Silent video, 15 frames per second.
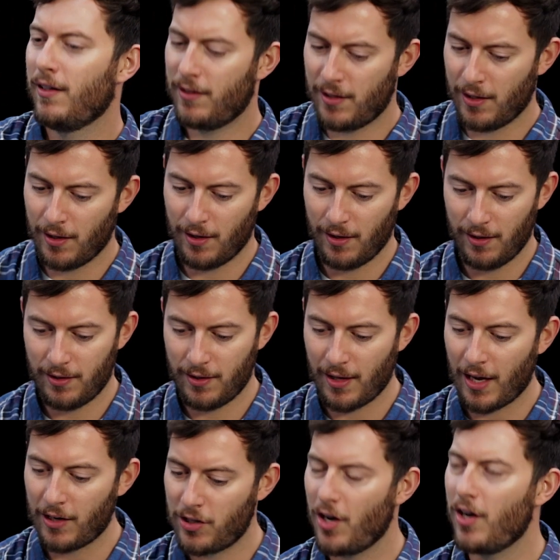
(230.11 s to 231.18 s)
To, to
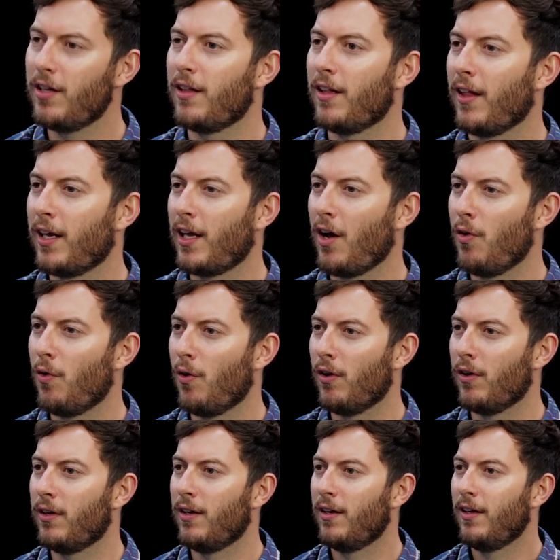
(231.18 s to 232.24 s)
that journey that they go
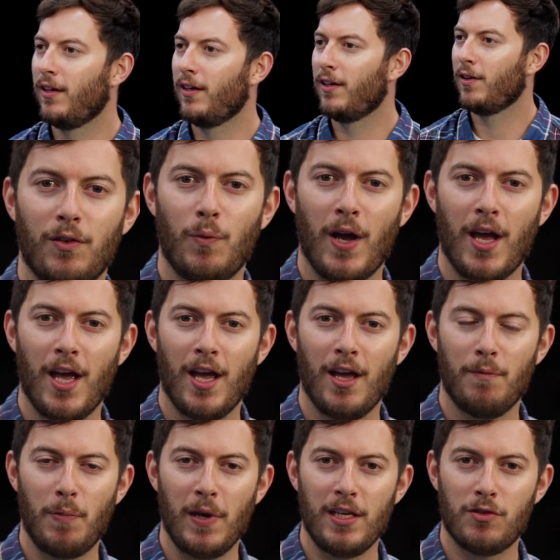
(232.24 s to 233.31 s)
on
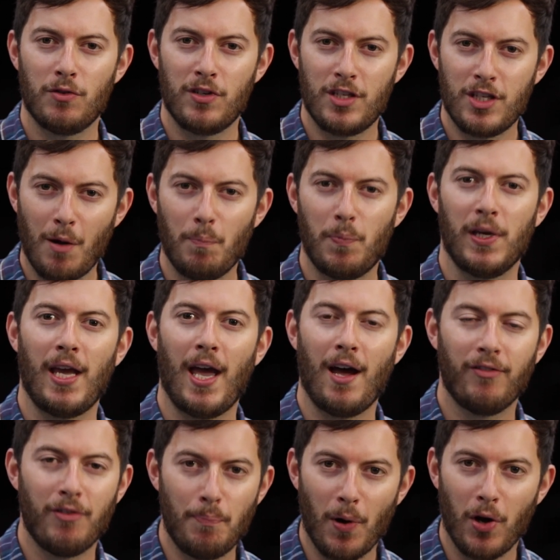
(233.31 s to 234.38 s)
where Peter is jumping
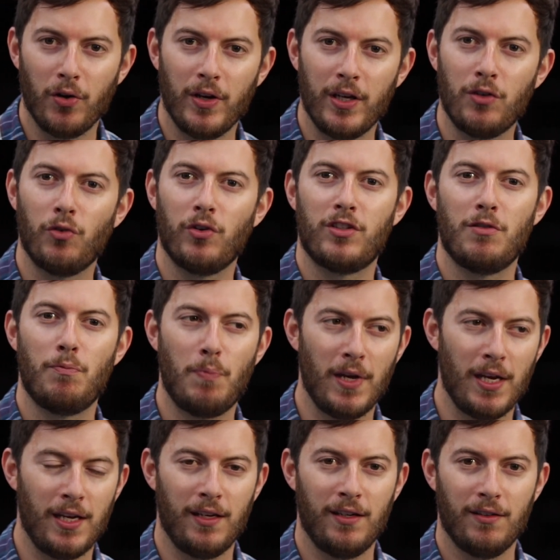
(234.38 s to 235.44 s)
out of a boat in order to be